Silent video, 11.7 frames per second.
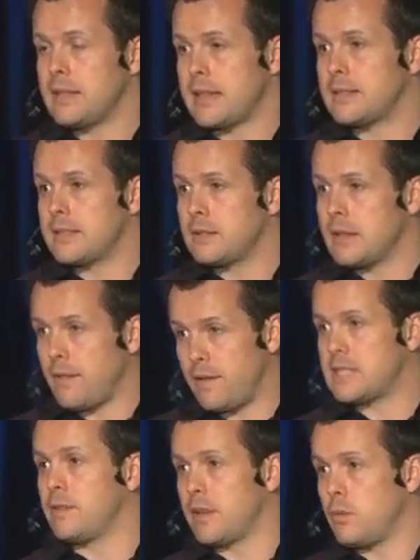That's
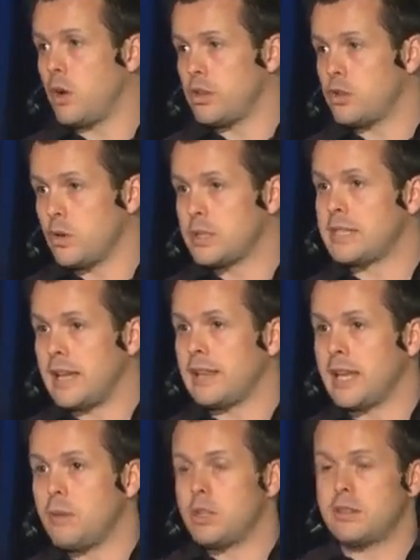effectively what you're
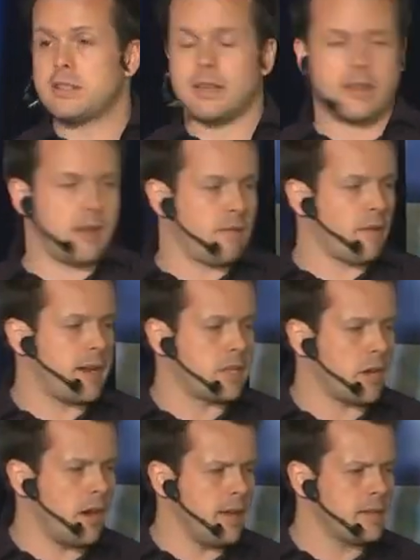selling when you're selling a
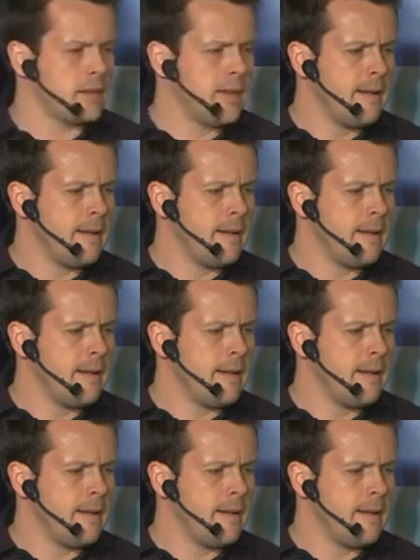franchise.